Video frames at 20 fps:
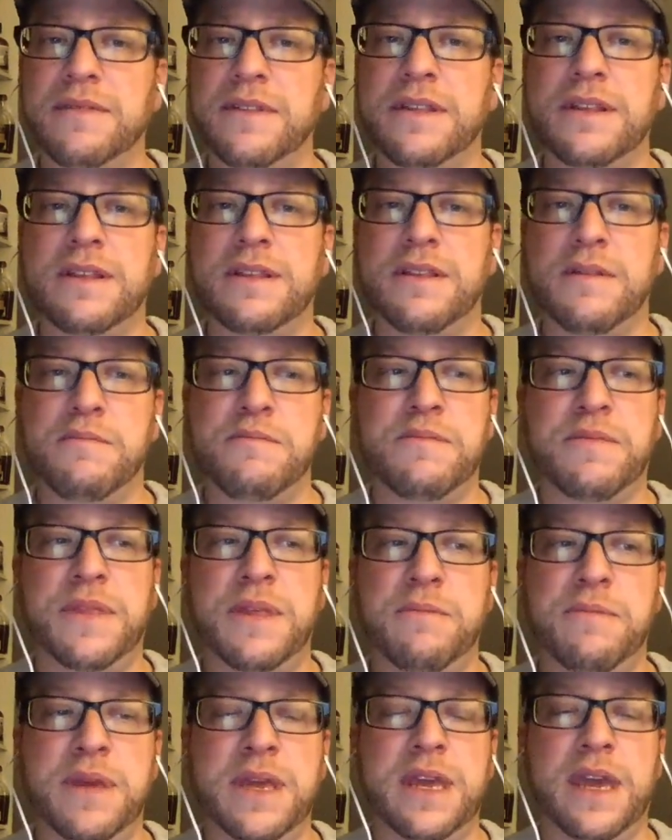The
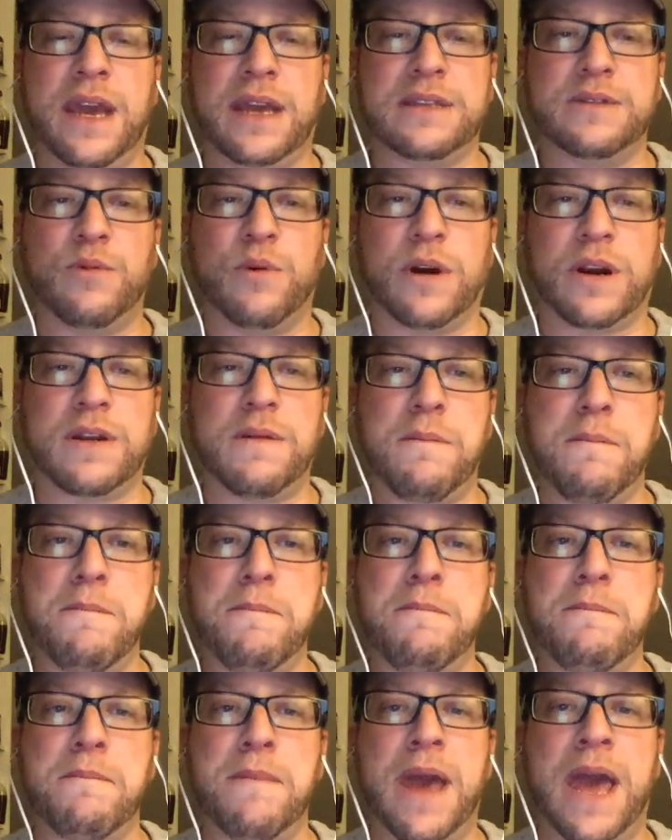PX worked
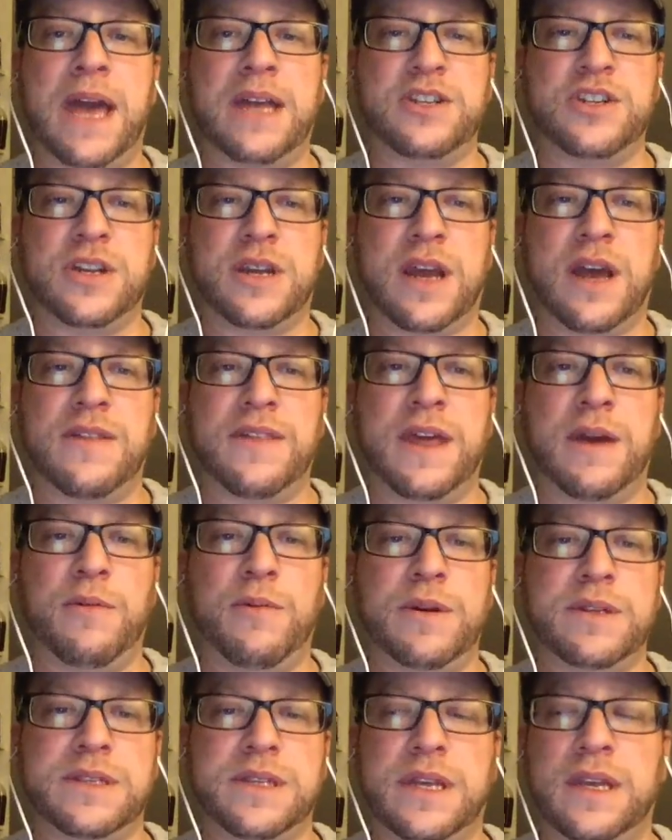magic on that
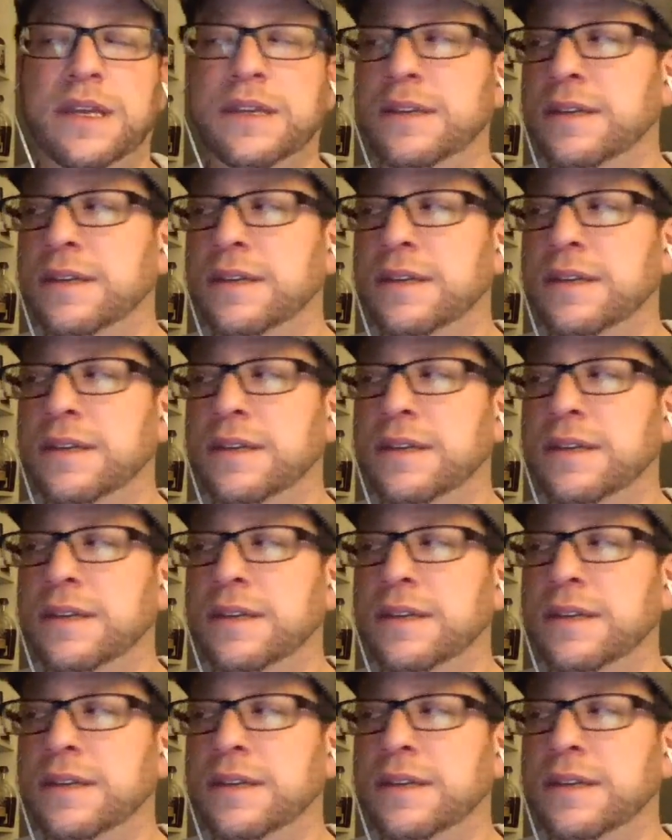whiskey.